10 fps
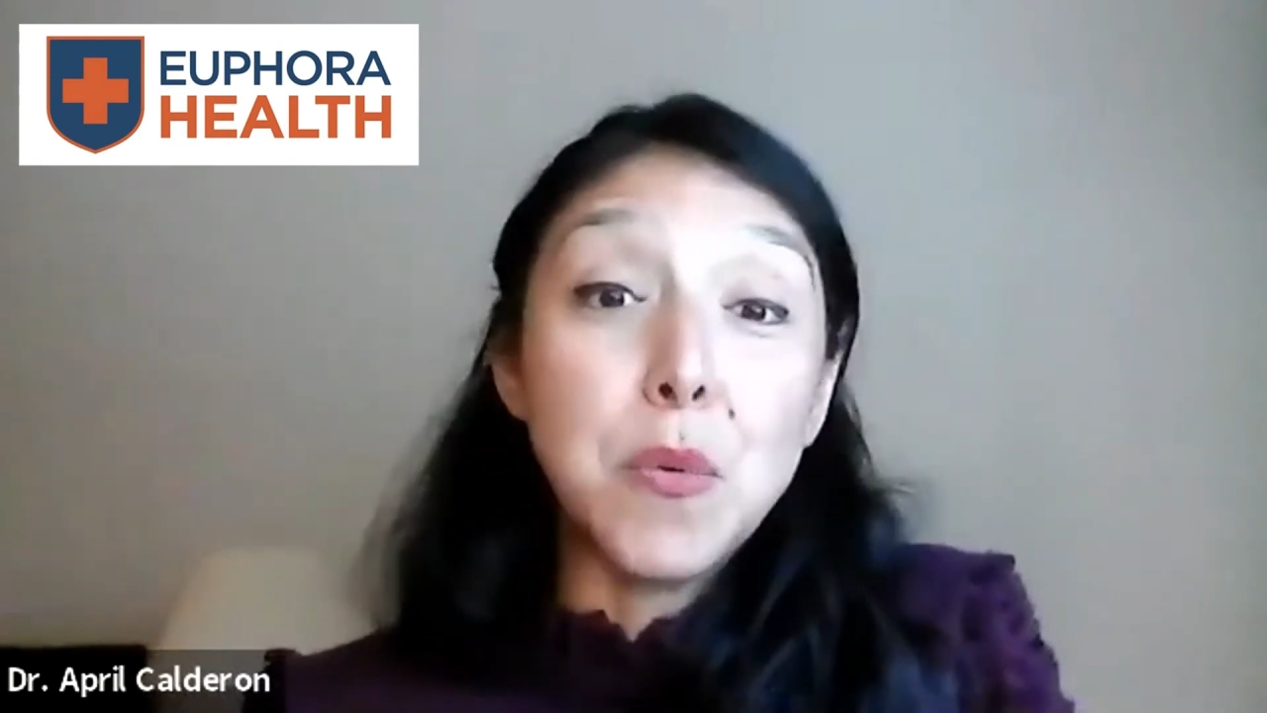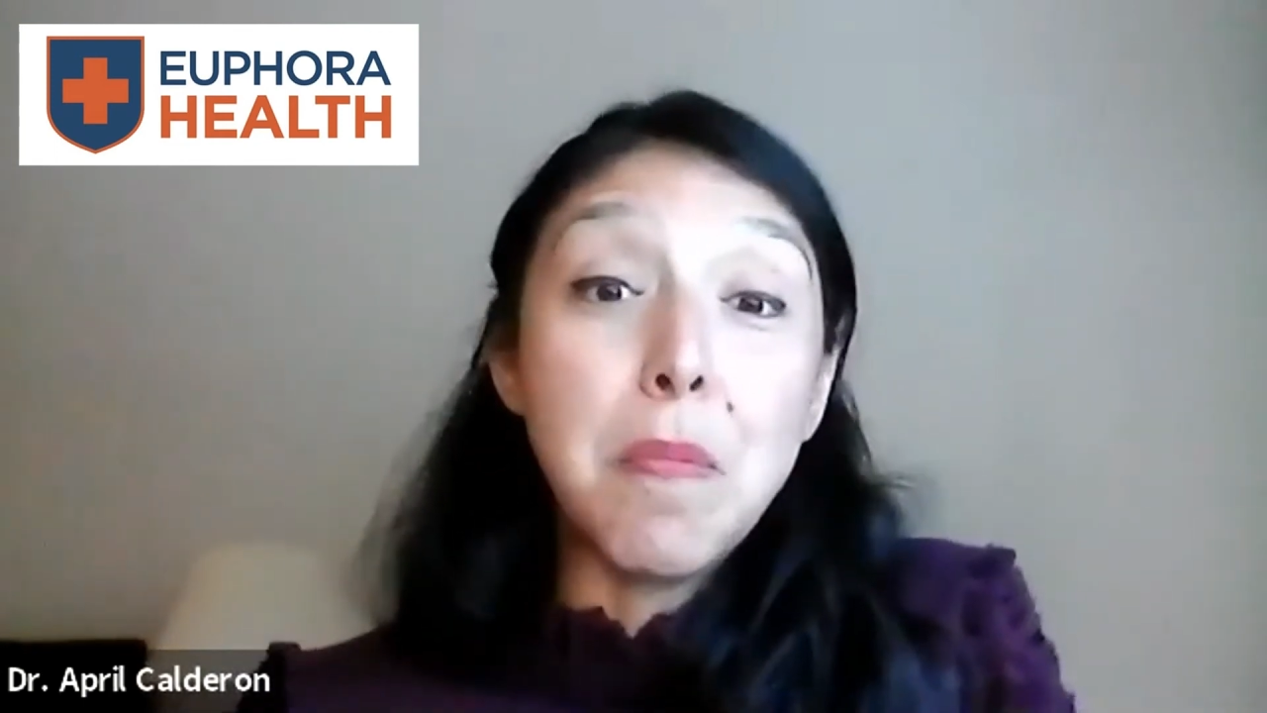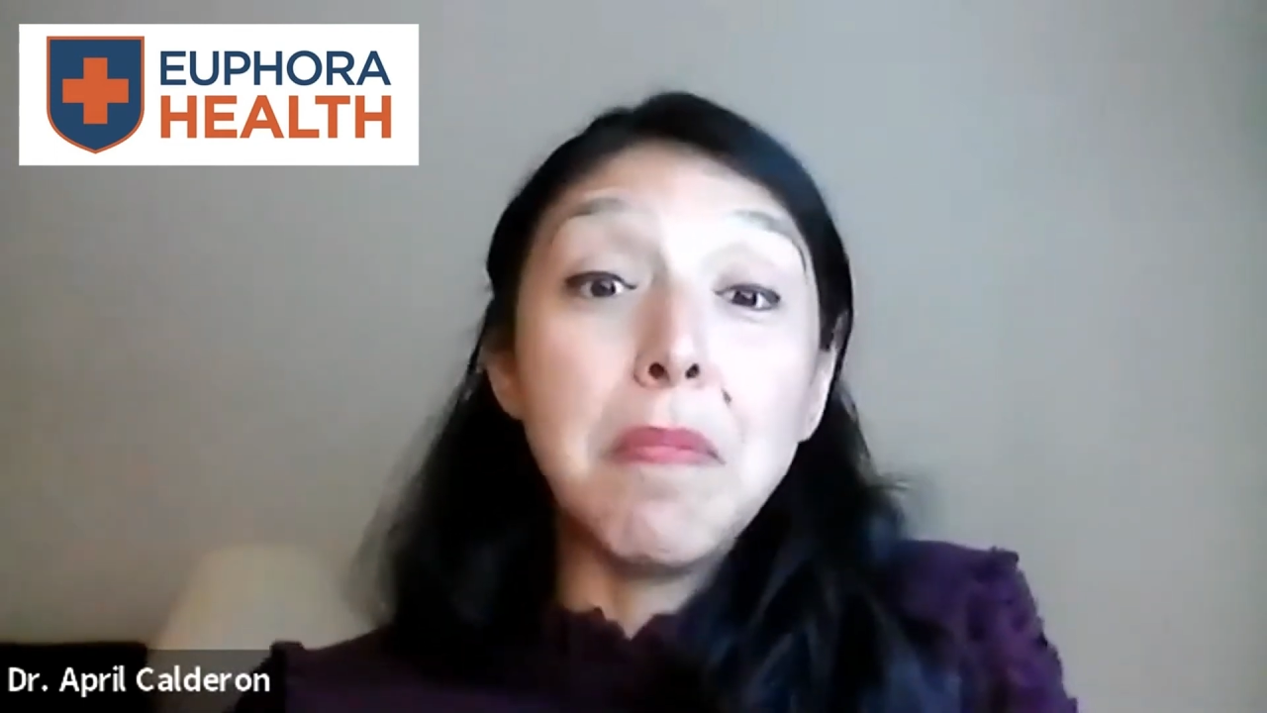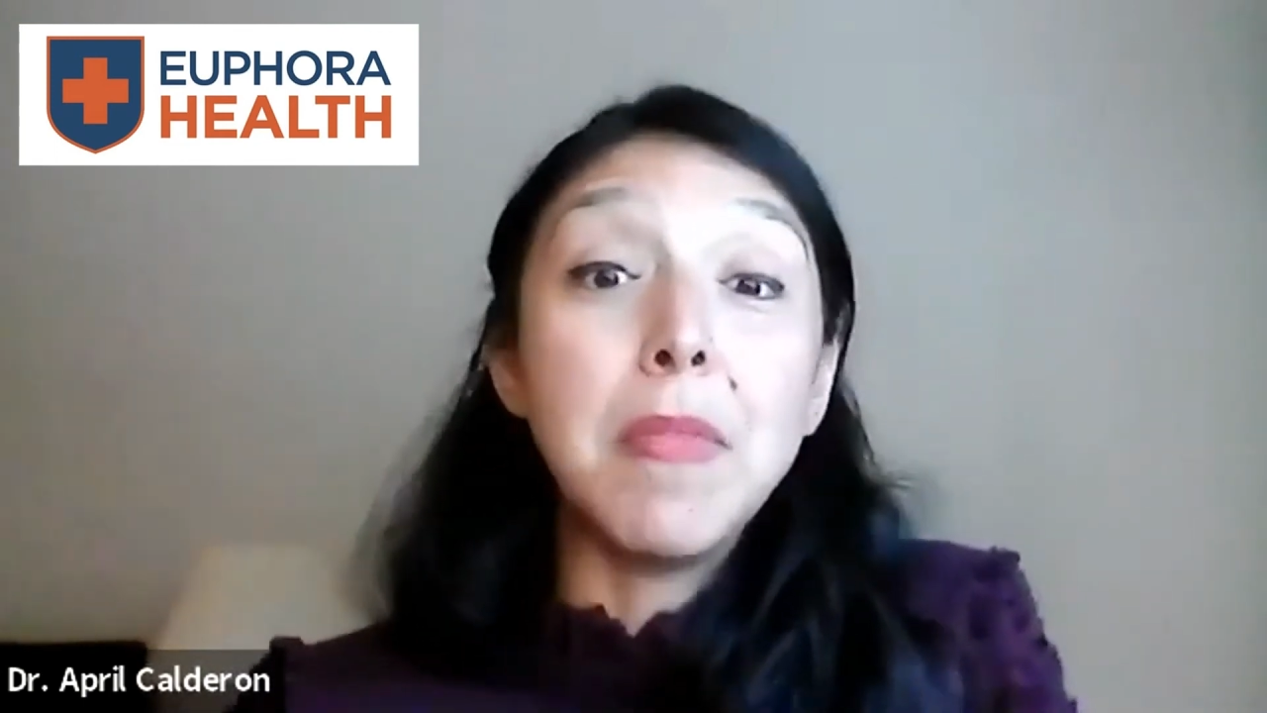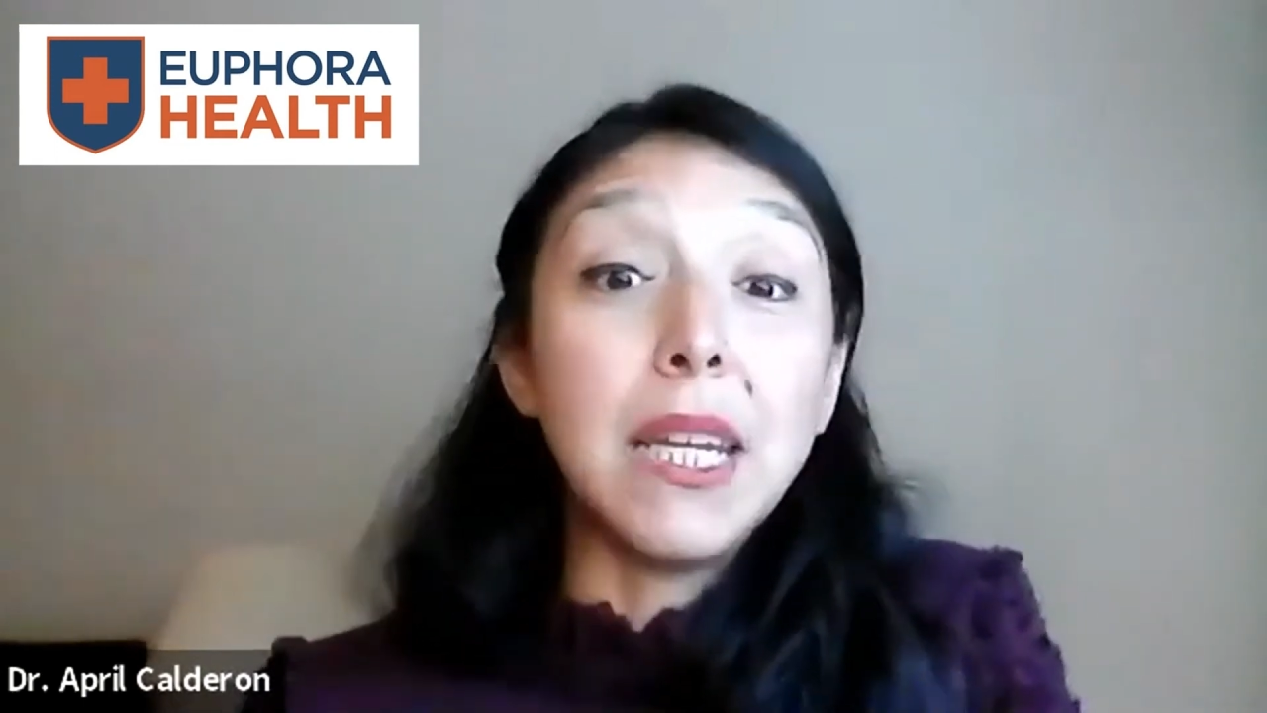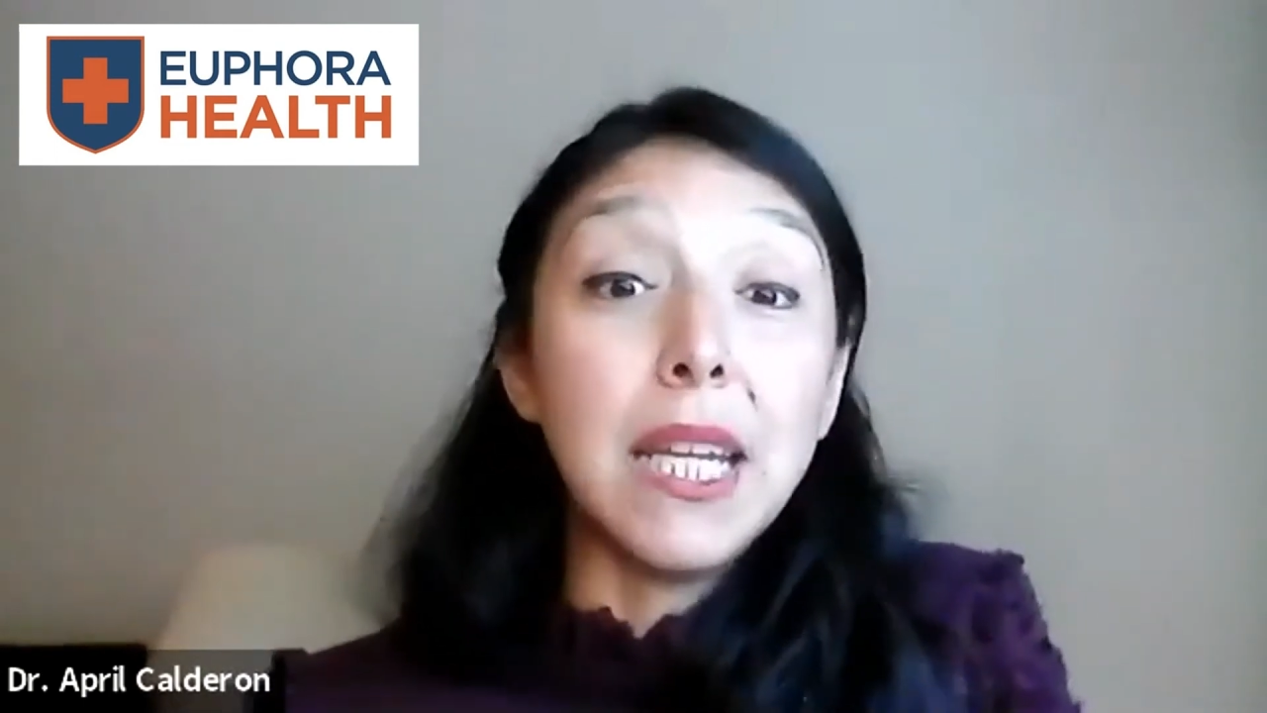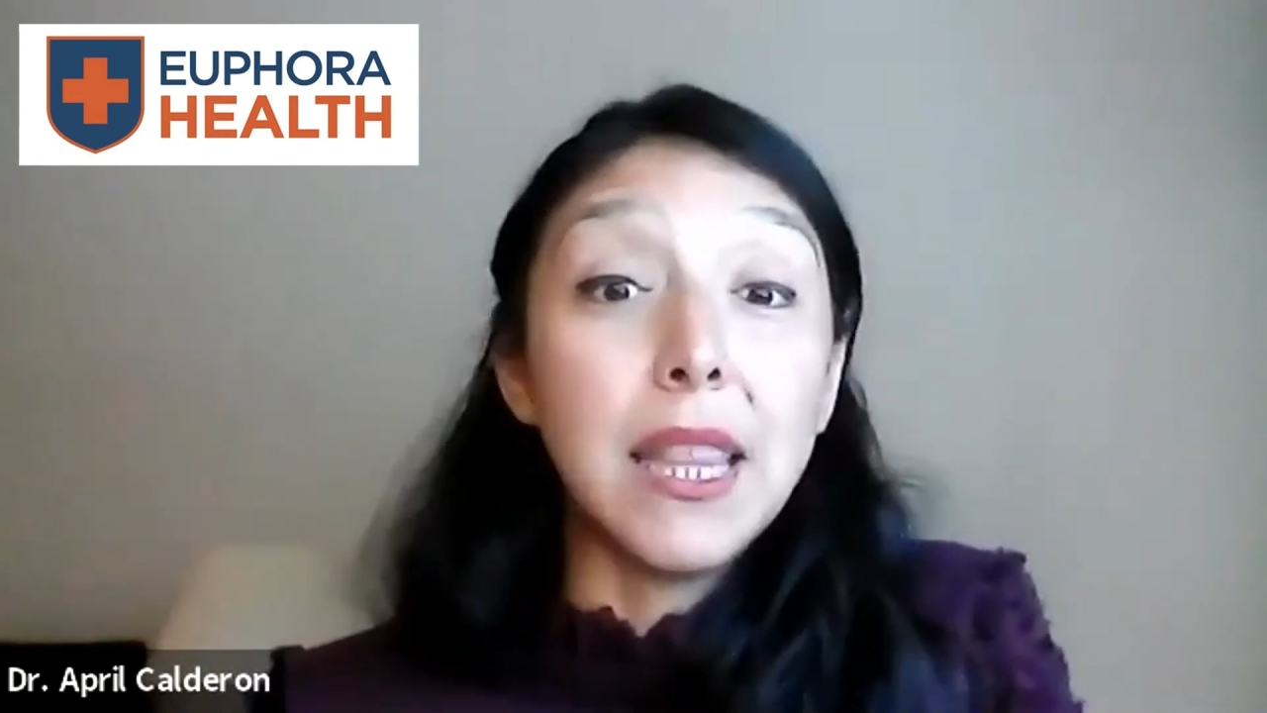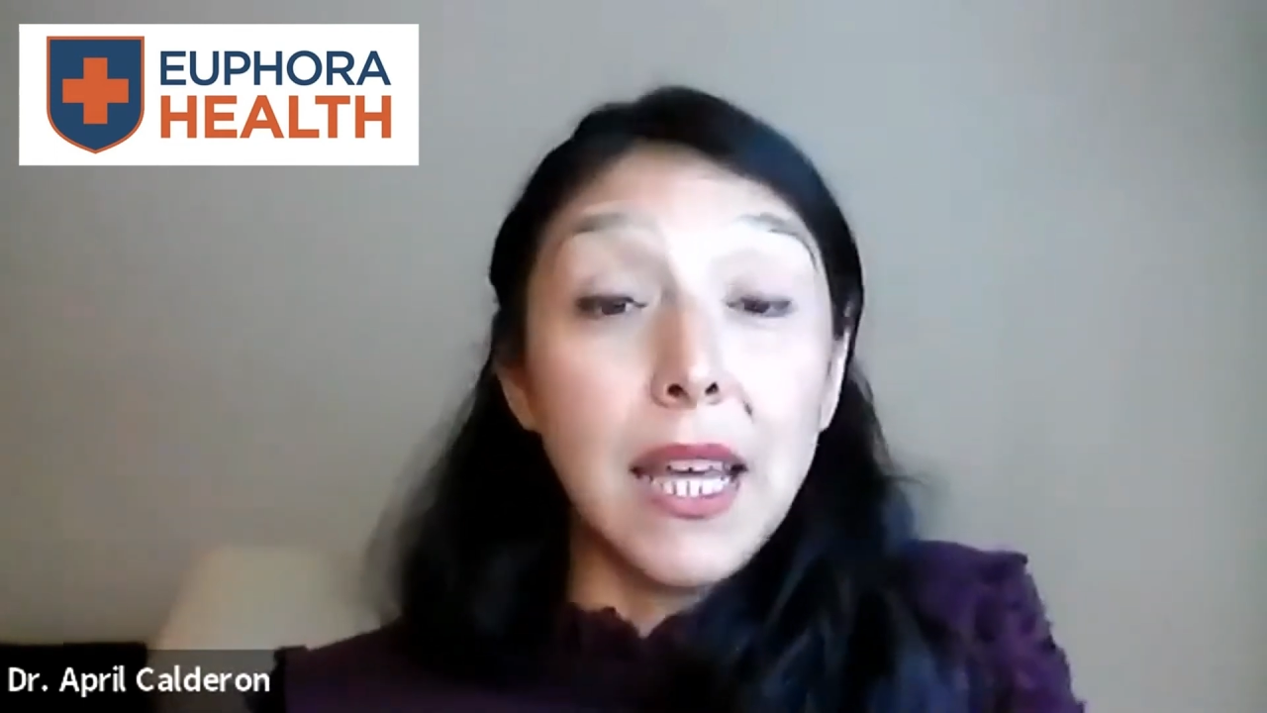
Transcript: many